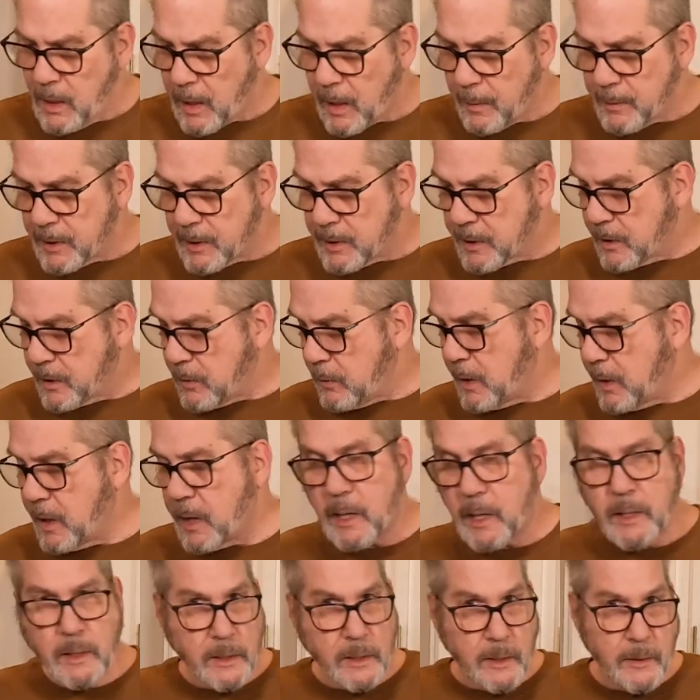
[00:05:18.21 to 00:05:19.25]
I'm going to go
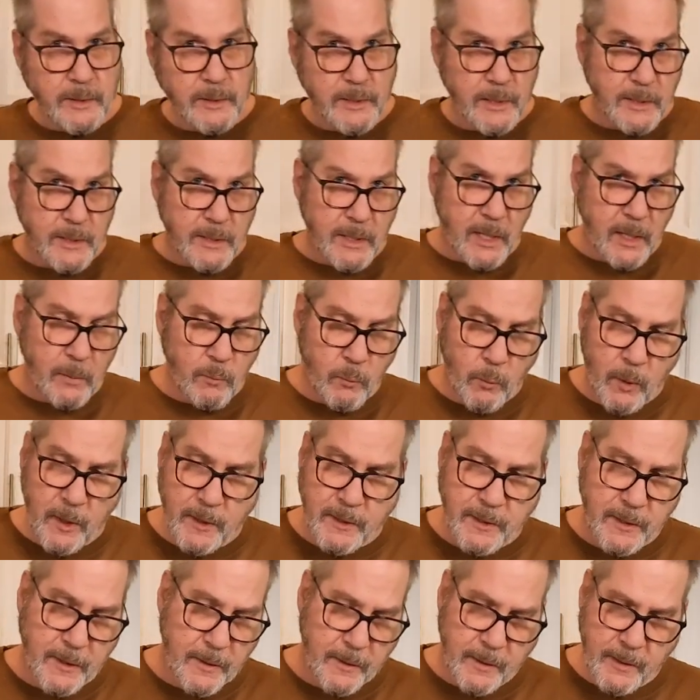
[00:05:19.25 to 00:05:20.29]
ahead and use the same
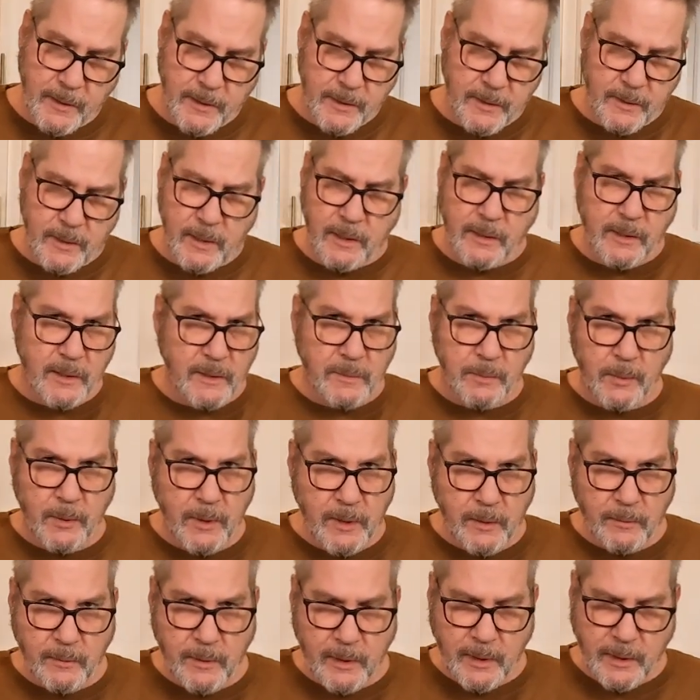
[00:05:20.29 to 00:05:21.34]
whisk because at this
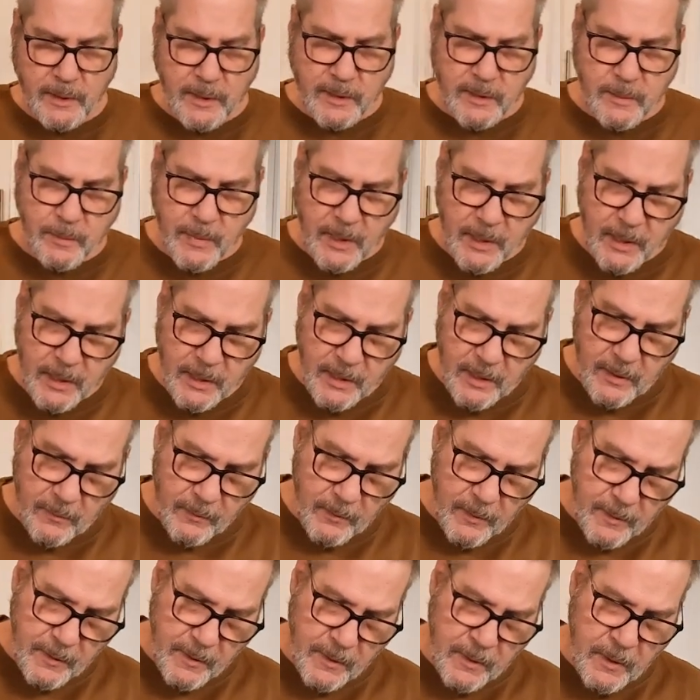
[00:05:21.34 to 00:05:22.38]
point it really doesn't make any
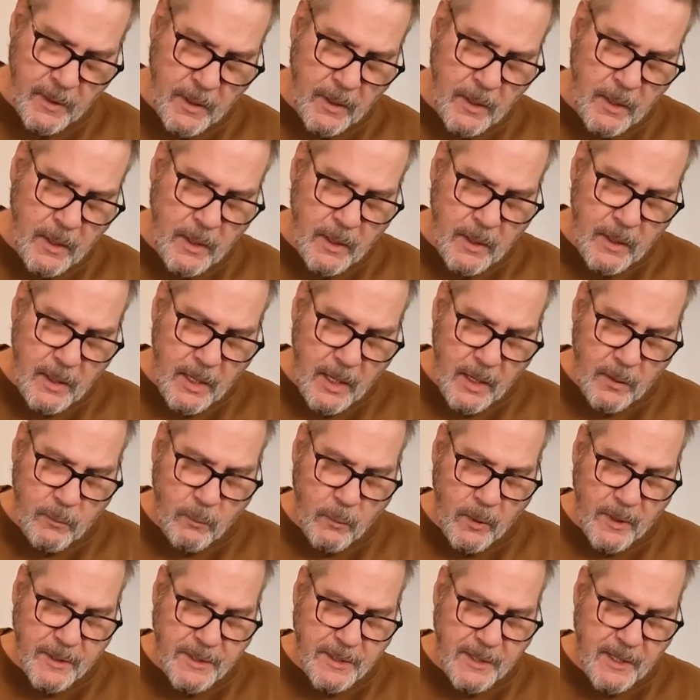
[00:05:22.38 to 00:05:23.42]
difference, and
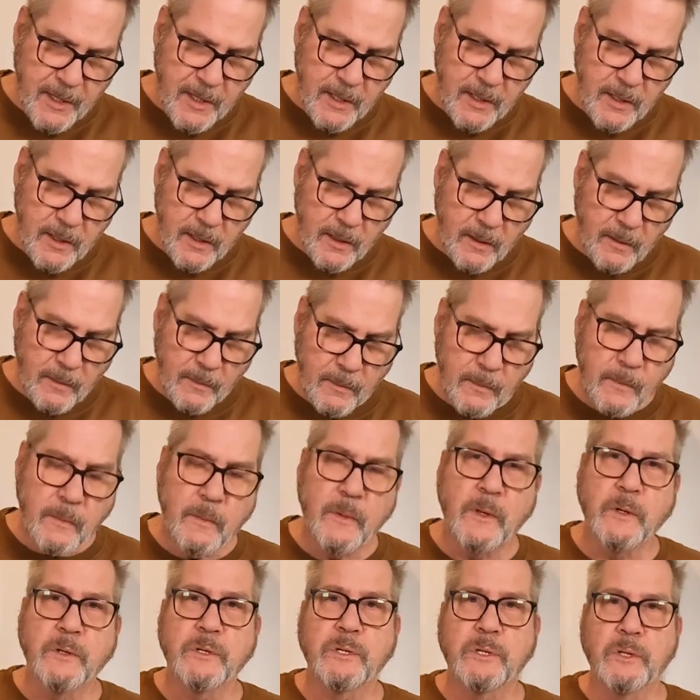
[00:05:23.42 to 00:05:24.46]
whisk in
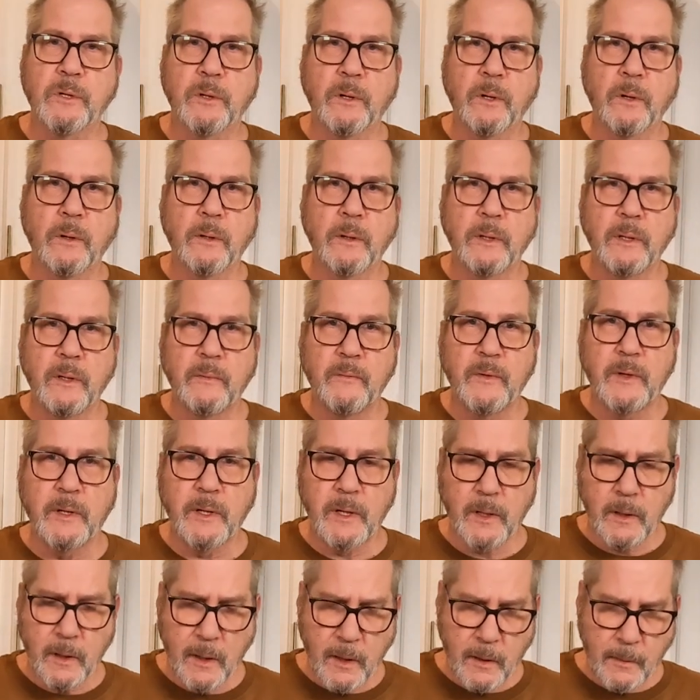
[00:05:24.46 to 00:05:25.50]
the sugar and the
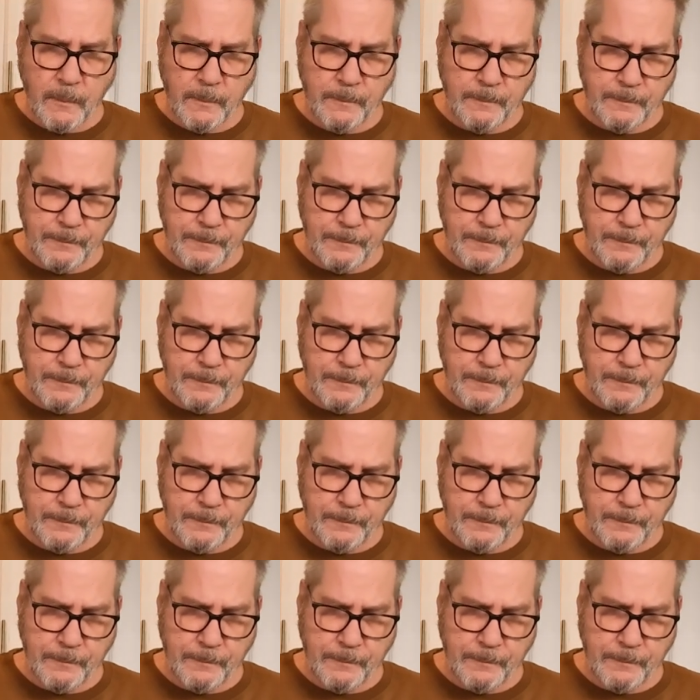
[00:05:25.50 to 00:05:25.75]
vanilla